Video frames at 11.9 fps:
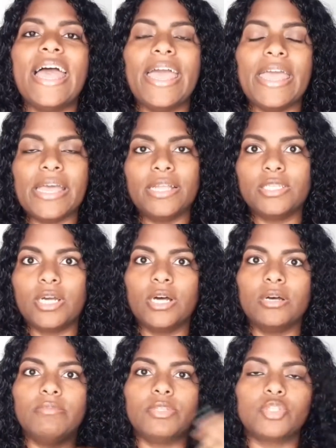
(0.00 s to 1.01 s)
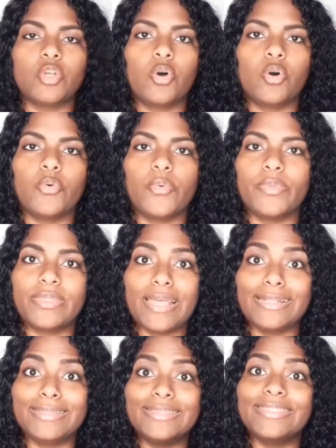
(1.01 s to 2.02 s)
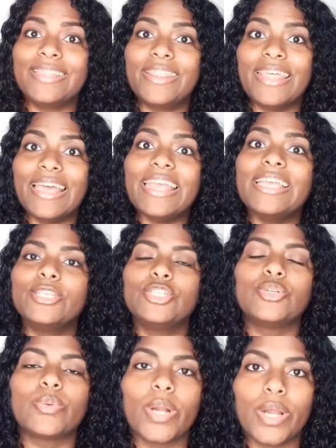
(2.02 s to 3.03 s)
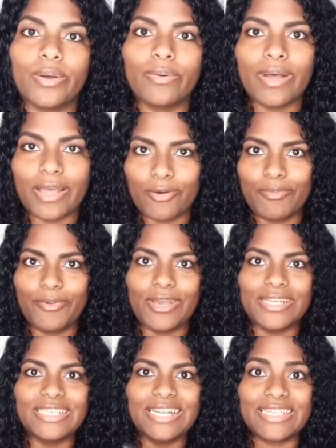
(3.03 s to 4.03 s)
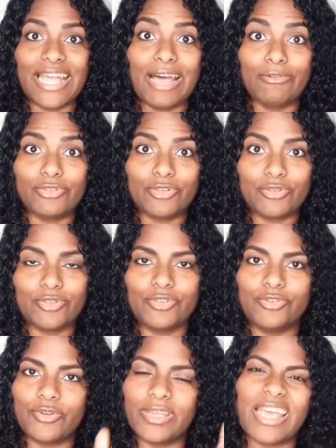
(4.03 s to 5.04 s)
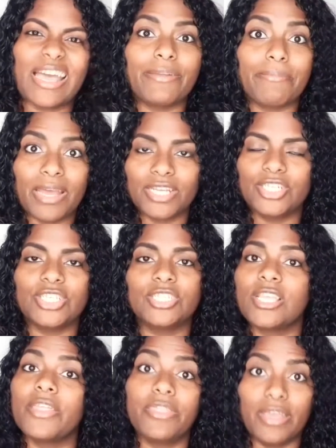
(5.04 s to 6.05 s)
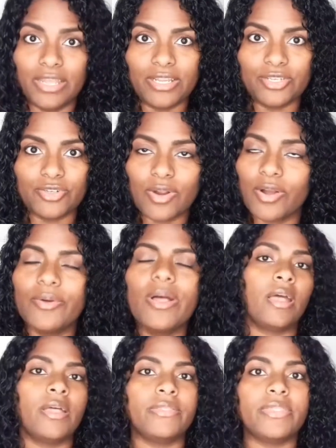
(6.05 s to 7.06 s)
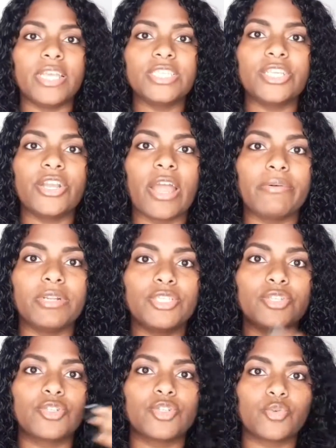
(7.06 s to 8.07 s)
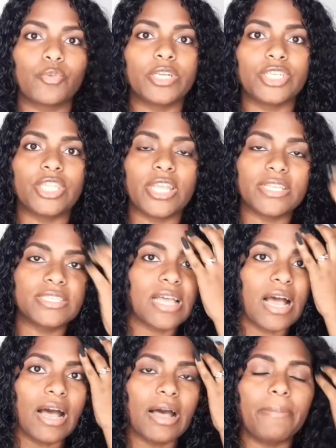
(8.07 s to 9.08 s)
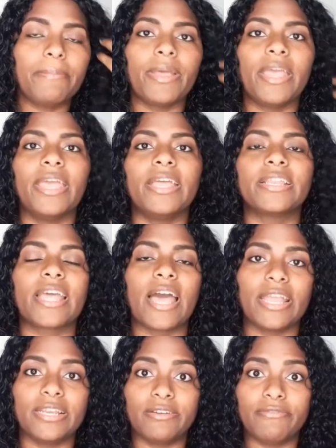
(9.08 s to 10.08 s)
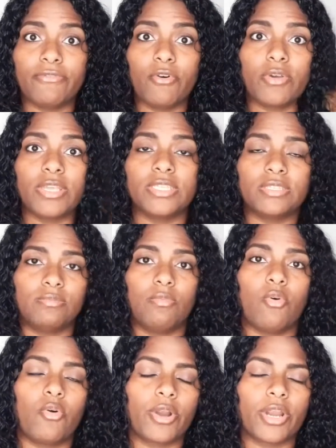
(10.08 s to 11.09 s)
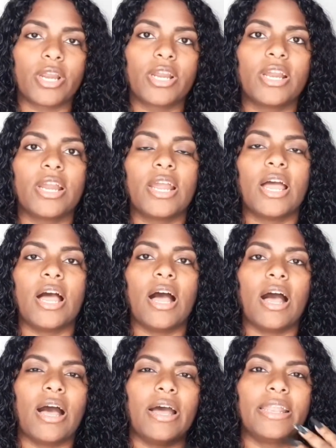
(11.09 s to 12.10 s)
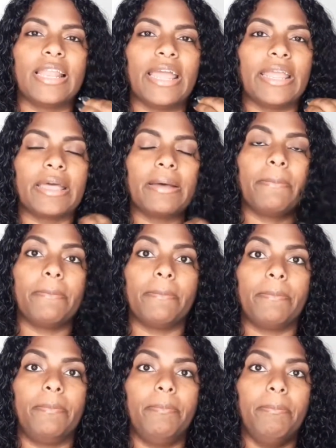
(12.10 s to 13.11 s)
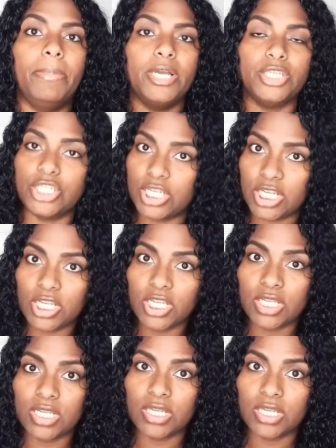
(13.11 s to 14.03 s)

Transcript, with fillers: And um, so that's the intro. I hope you guys like the outro too. It kind of matches the intro. This year I wanted to switch things up and kind of focus more on like budgeting.